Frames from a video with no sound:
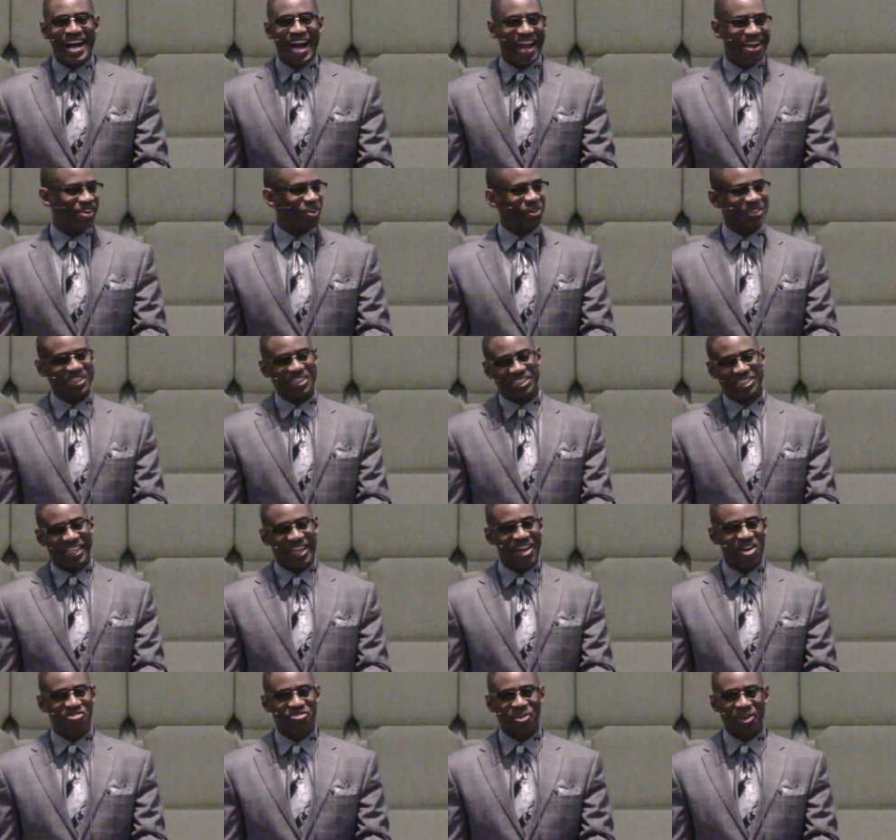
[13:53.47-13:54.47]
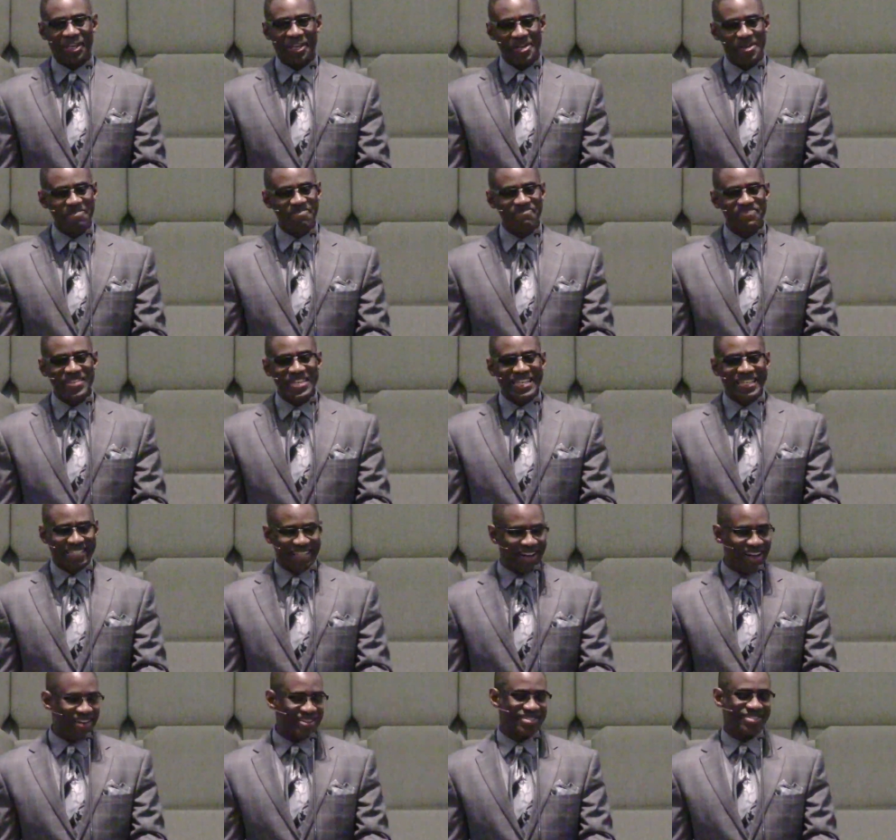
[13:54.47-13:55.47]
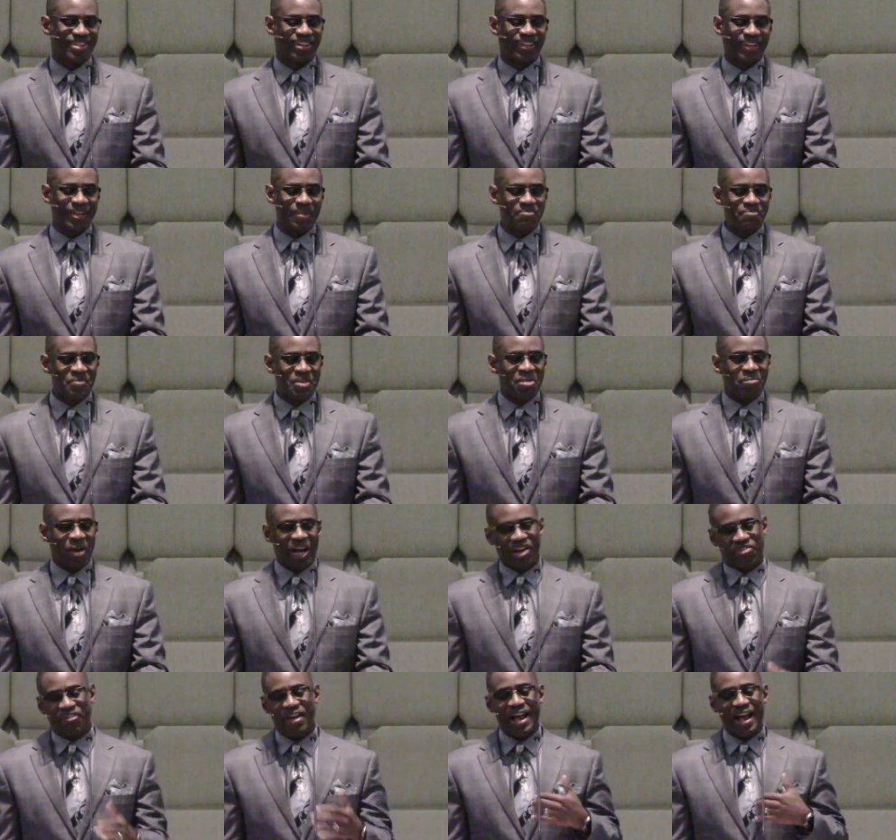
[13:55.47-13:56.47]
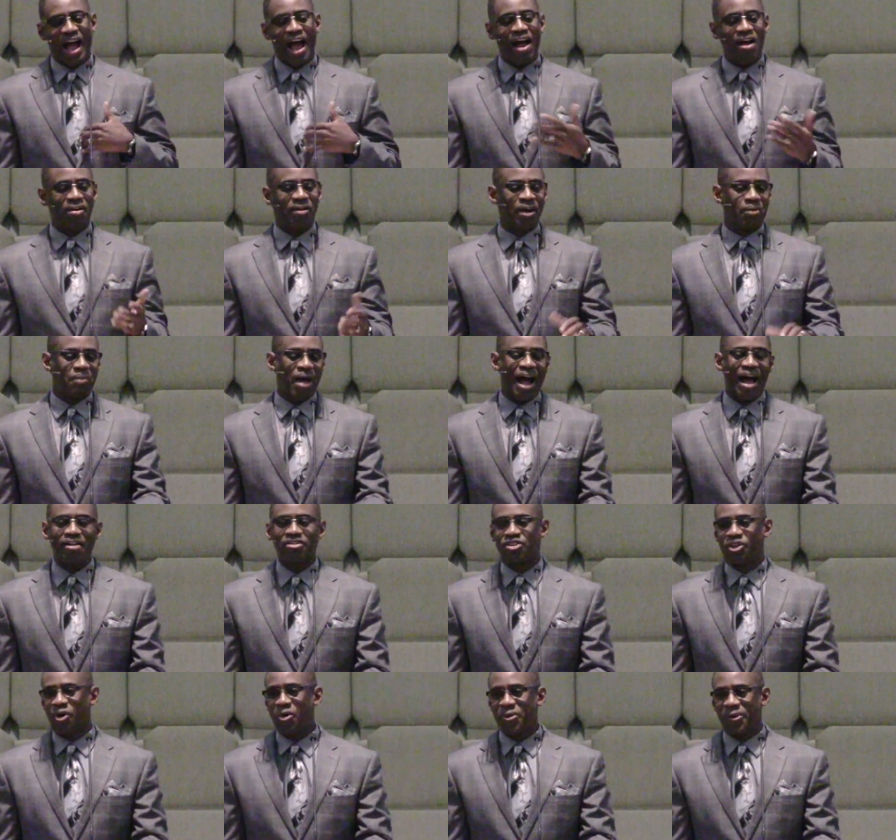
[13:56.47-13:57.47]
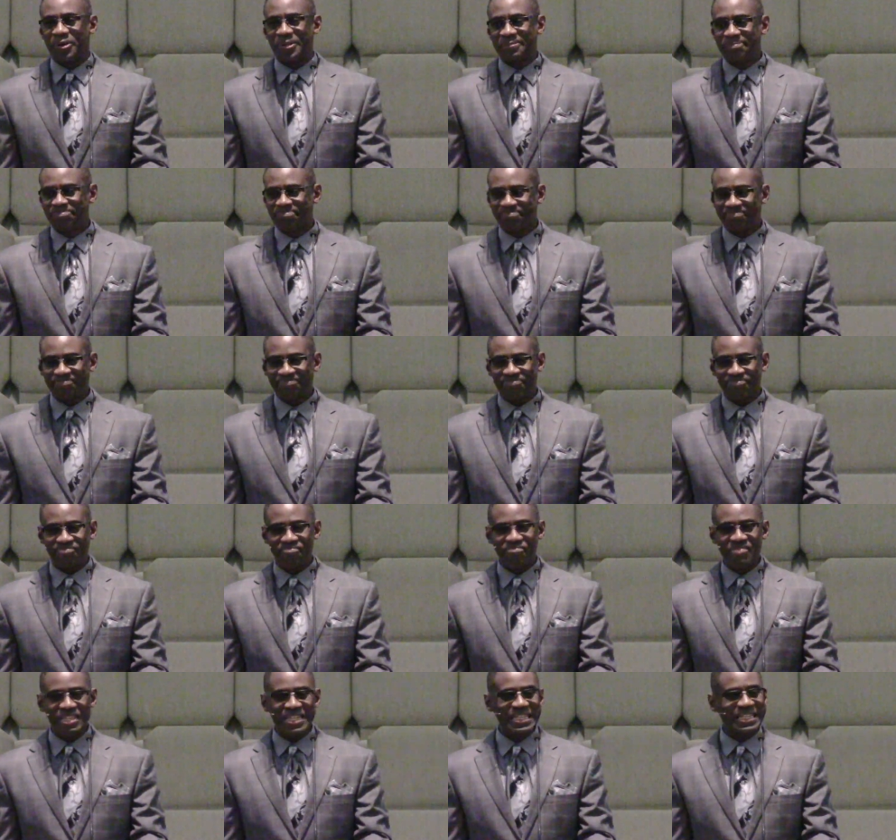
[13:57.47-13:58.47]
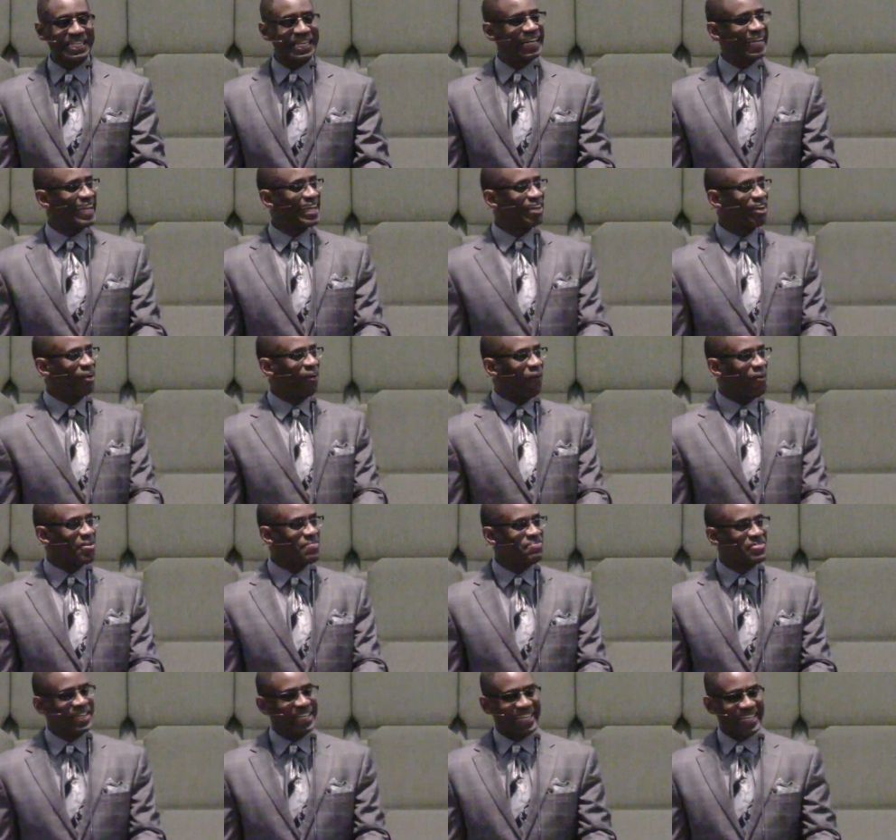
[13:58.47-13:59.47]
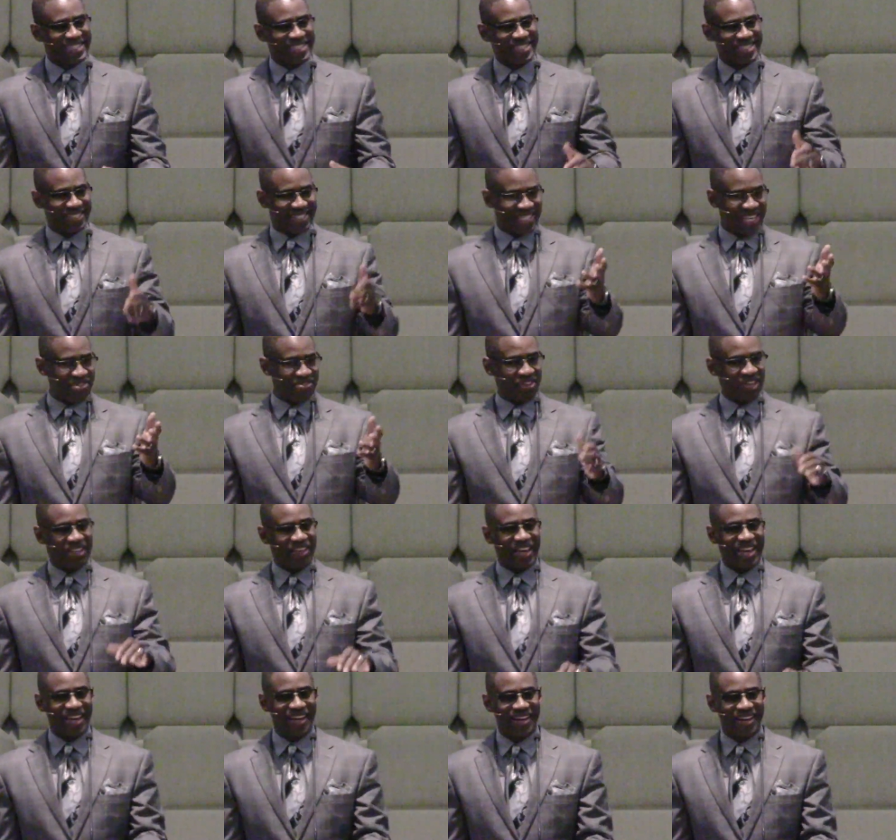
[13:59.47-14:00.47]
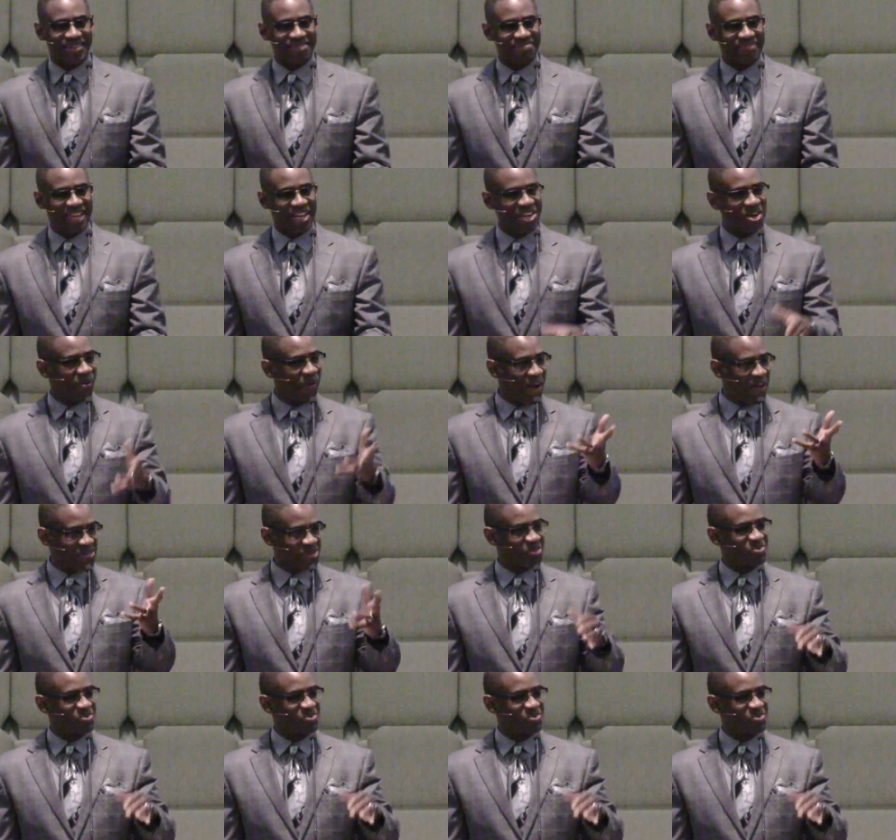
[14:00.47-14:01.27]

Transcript: I know she's there for him constantly. Matter of fact, our, um, our daughter, Uh, in-law and Sister Tiffany, they, uh, they go out